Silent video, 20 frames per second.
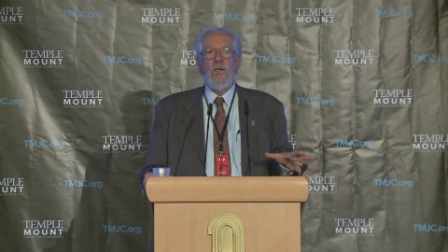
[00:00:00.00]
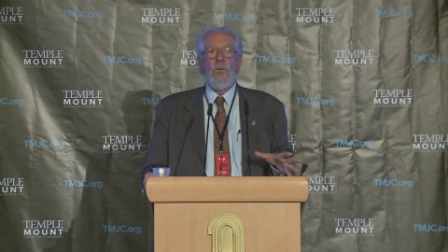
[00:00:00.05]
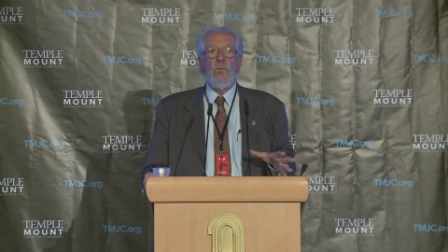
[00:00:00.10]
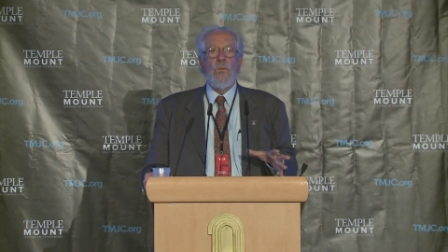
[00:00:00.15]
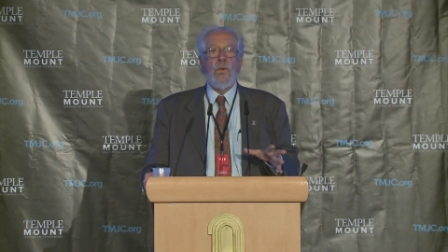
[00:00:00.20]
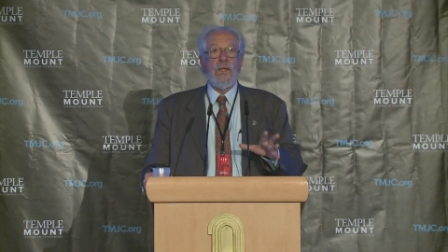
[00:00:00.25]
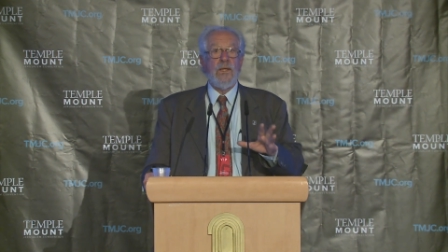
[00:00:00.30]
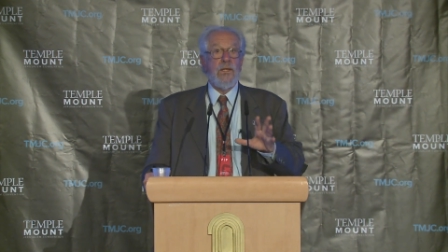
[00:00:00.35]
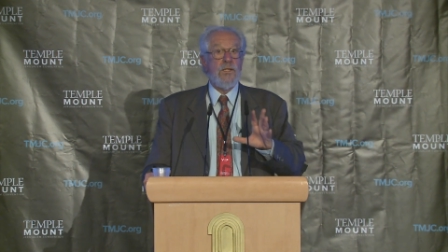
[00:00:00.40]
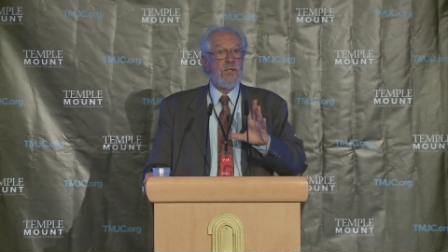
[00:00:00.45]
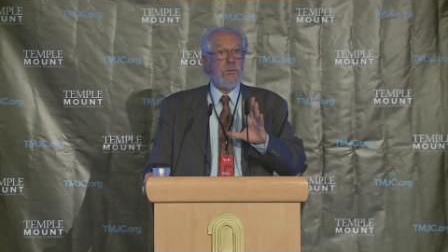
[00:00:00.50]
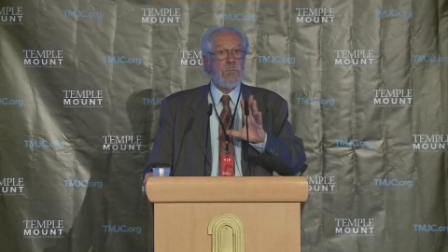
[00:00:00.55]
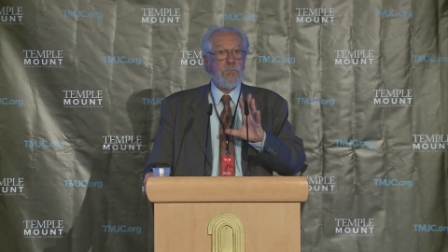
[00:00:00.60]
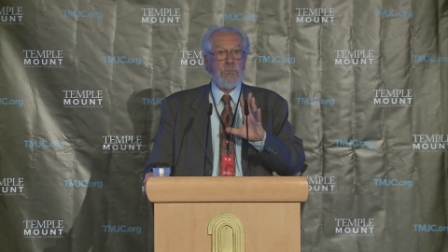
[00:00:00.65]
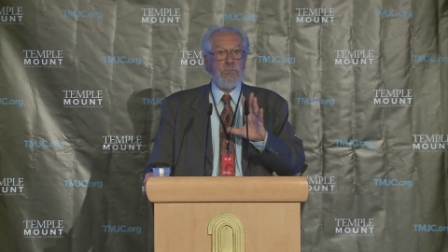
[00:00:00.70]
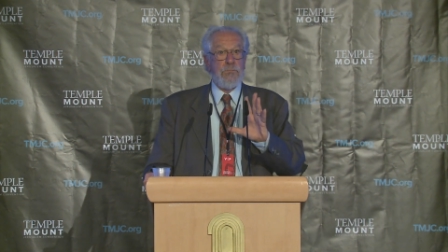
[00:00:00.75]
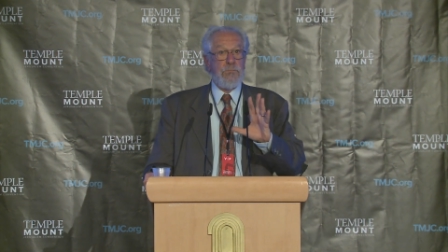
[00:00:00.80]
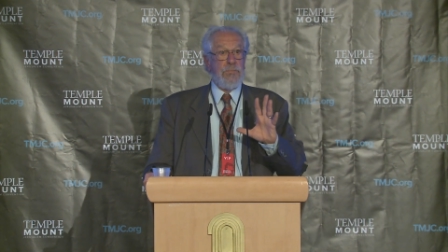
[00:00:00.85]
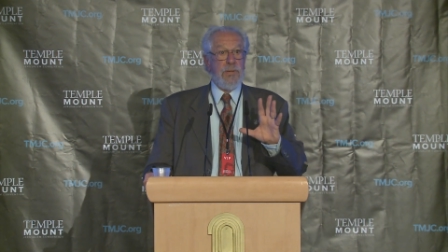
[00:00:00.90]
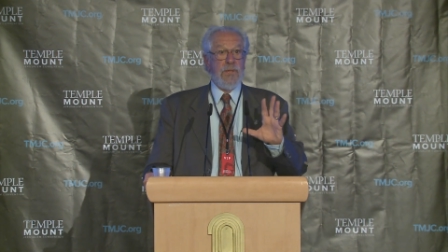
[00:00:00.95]
whether it's
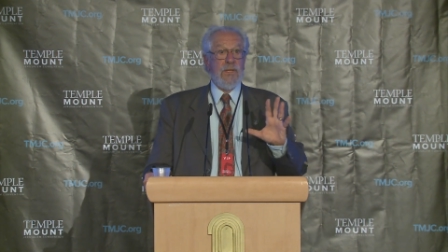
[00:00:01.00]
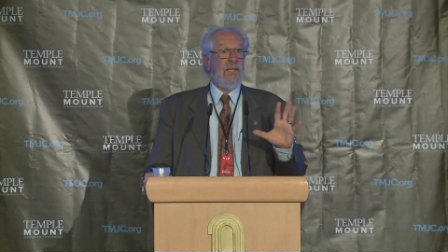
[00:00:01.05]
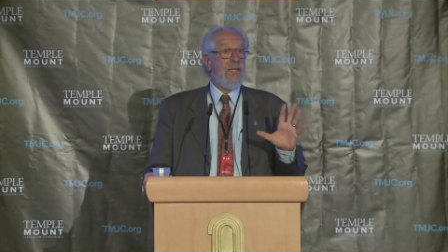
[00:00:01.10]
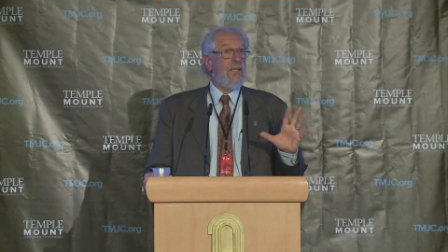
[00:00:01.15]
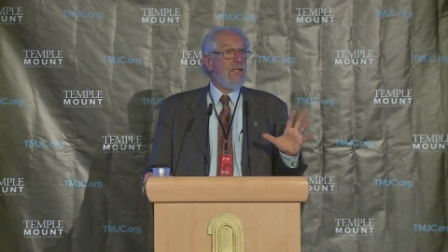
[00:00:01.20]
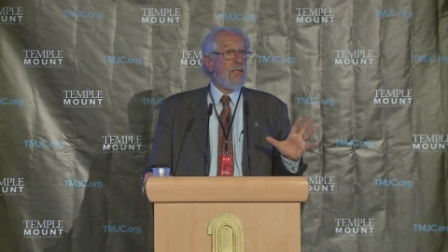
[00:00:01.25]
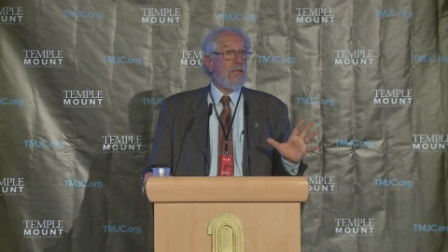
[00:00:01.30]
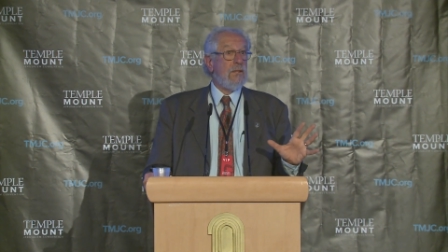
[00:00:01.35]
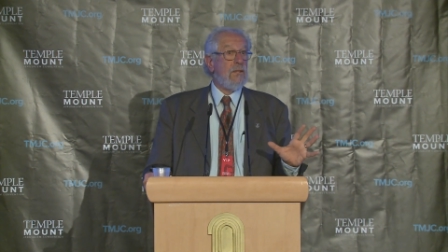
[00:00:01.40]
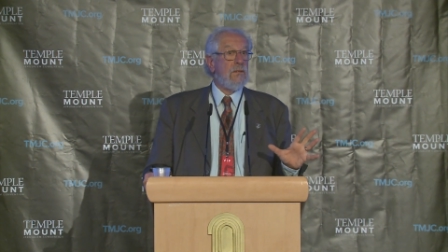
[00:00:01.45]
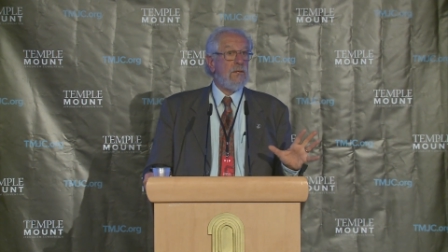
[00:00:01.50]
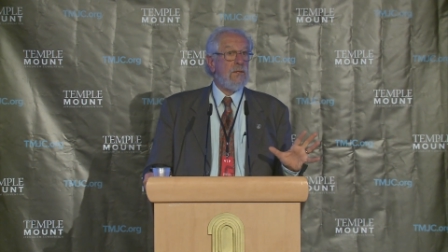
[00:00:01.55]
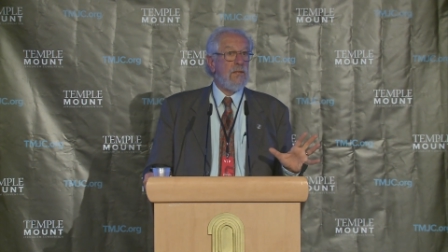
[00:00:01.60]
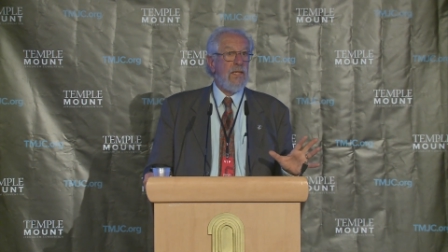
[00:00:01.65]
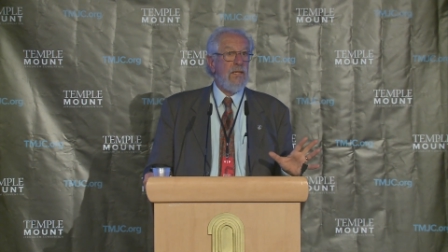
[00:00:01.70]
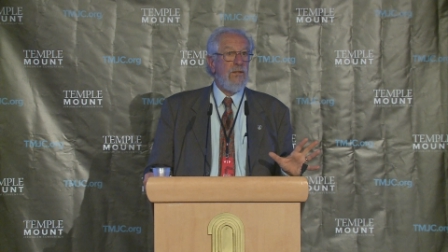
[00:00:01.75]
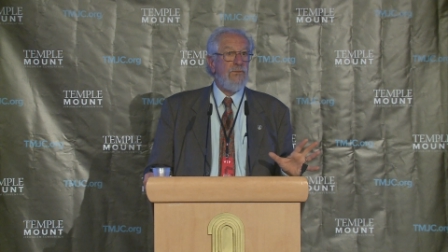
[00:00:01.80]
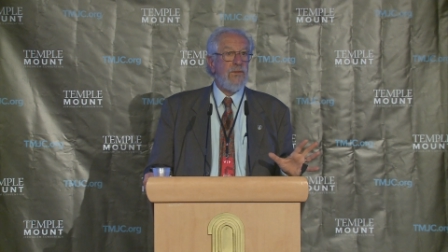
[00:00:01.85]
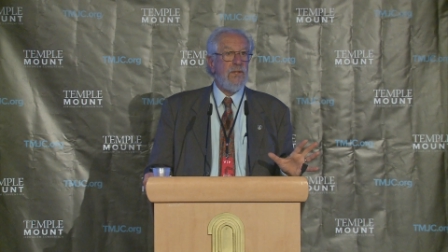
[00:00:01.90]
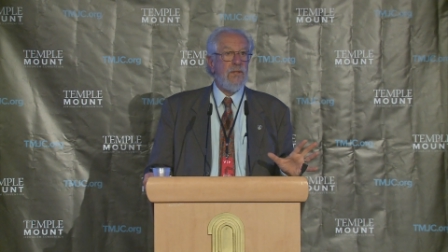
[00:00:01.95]
political,
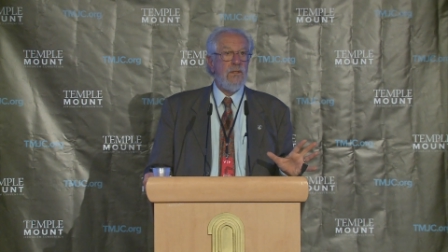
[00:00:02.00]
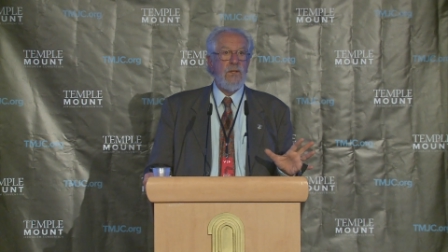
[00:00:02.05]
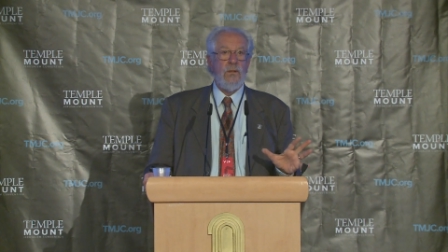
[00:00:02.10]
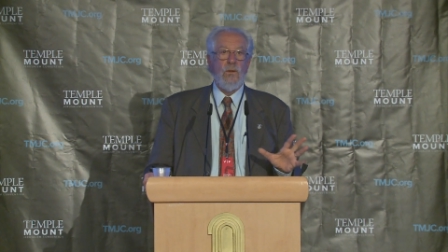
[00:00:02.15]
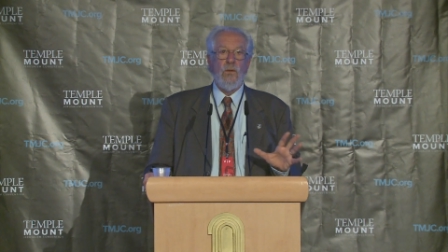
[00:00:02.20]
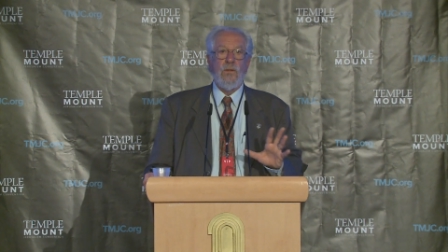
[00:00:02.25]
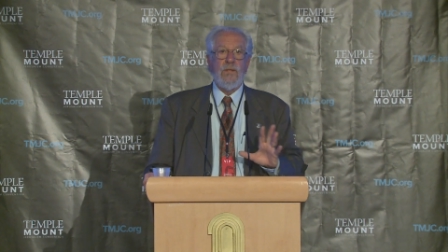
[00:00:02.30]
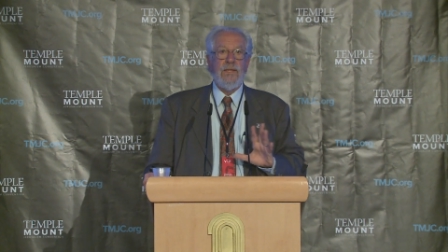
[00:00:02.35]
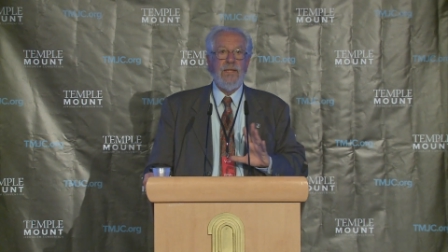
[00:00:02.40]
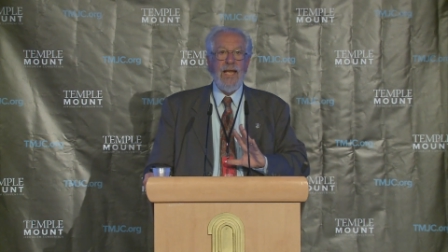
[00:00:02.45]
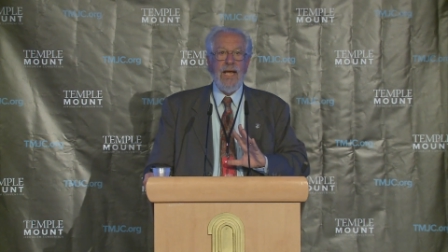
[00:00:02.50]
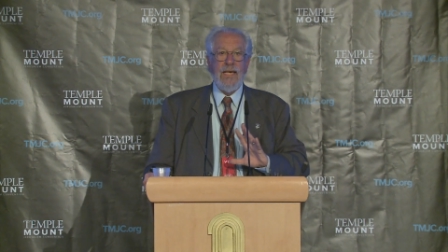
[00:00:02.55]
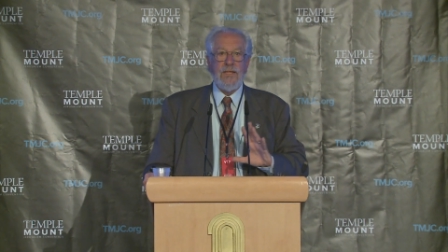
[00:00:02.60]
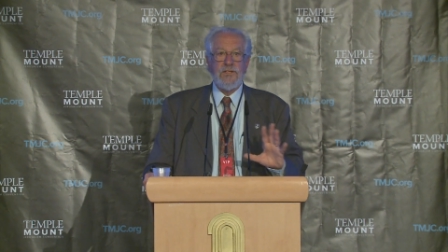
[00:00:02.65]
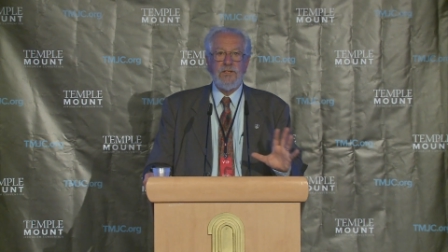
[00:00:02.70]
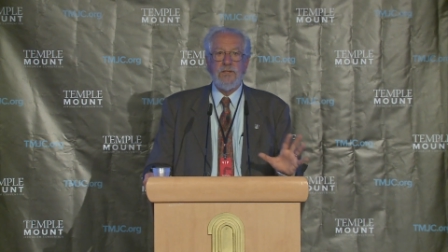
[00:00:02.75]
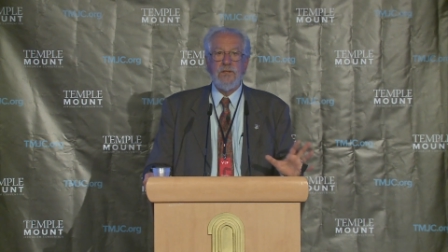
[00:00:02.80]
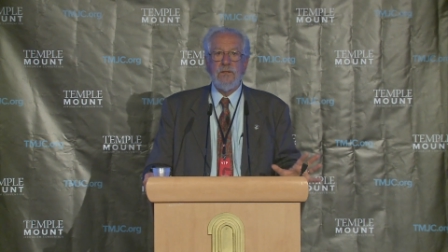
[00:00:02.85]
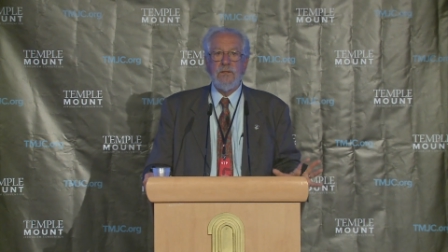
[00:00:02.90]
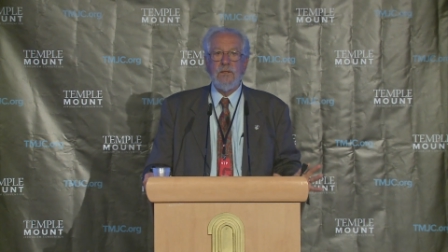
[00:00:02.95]
even, or
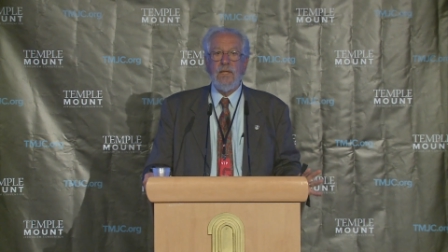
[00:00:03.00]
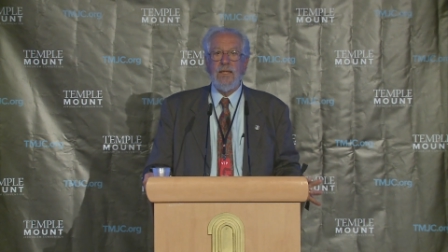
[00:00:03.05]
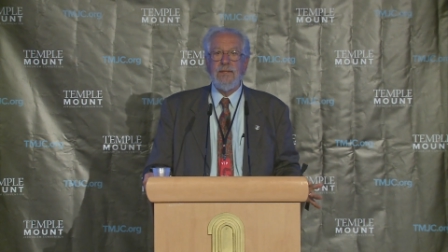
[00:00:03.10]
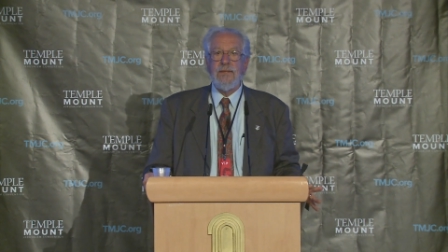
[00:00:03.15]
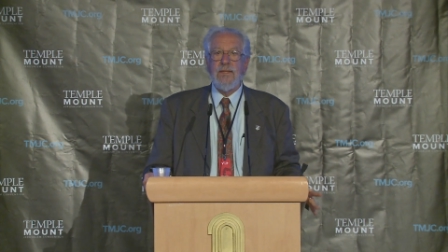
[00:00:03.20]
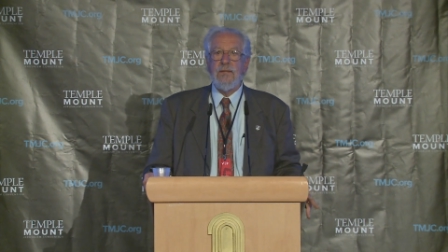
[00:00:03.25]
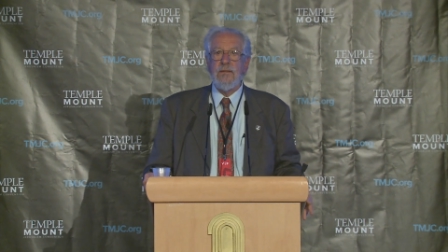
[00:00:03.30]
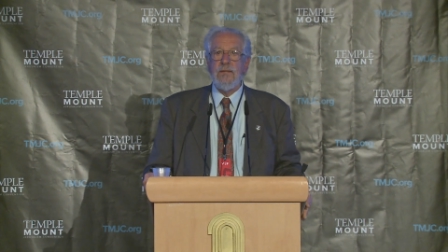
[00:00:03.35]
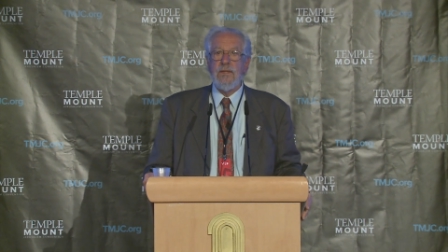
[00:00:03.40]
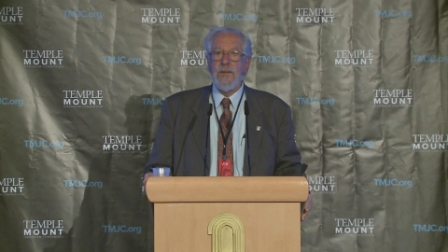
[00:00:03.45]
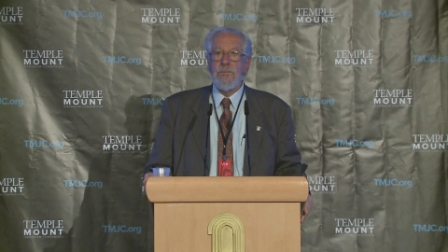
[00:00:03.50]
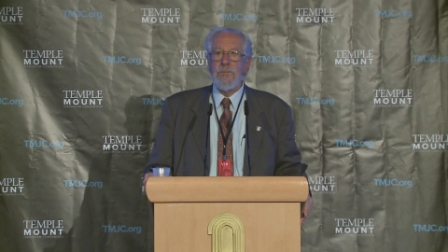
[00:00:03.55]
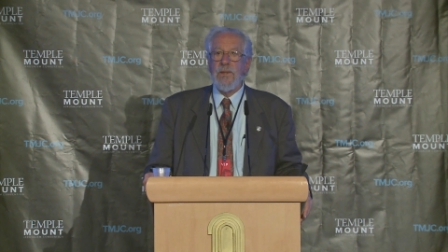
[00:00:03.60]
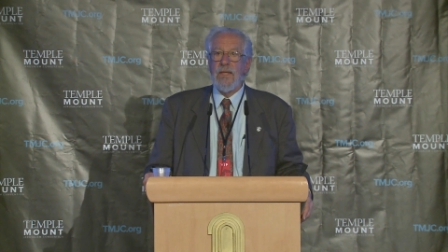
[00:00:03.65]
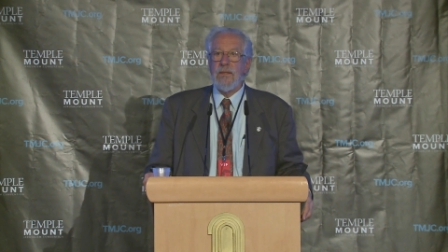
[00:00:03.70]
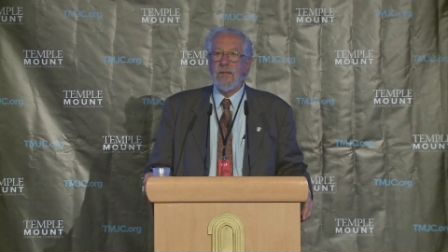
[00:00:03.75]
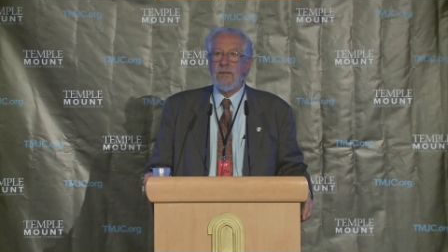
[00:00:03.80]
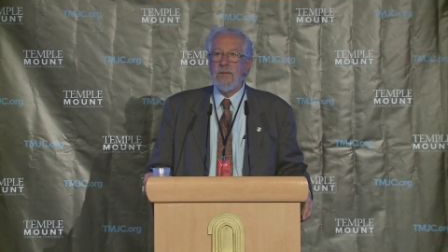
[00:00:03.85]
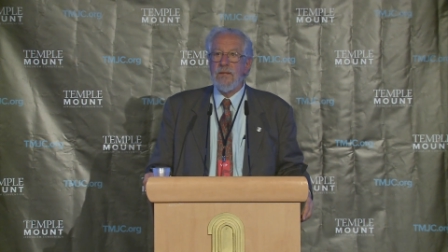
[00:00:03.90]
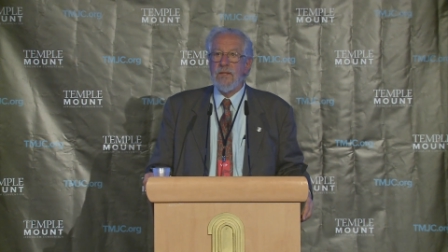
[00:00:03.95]
national identity
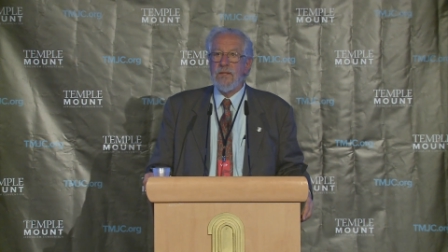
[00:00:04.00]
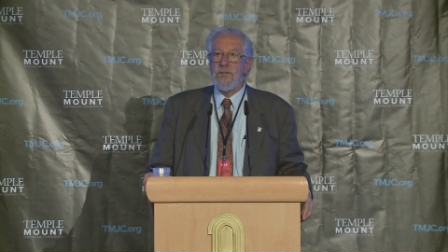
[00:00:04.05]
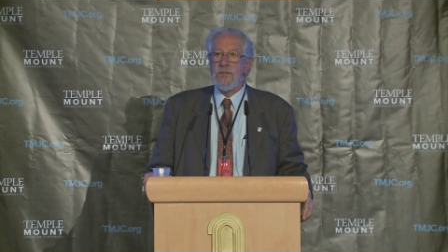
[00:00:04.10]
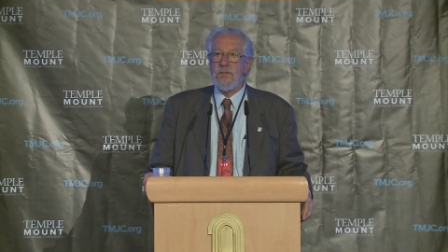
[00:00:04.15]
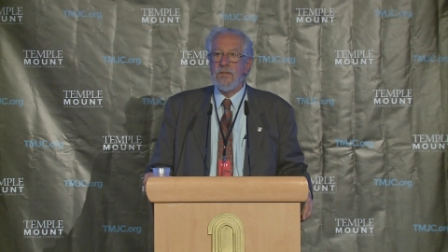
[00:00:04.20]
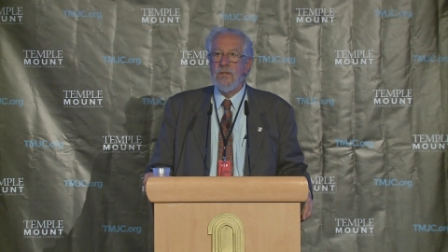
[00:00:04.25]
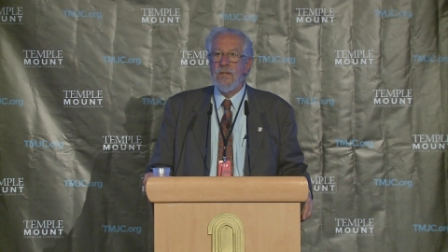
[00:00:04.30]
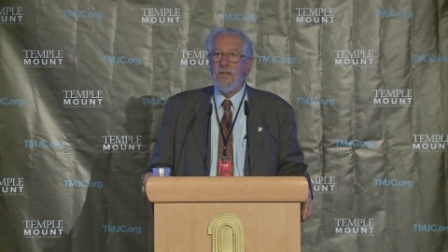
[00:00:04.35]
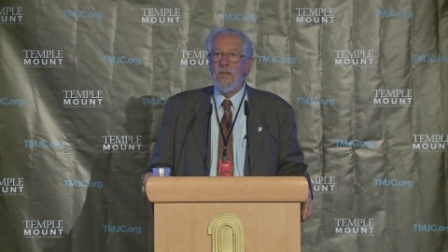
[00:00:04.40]
politics,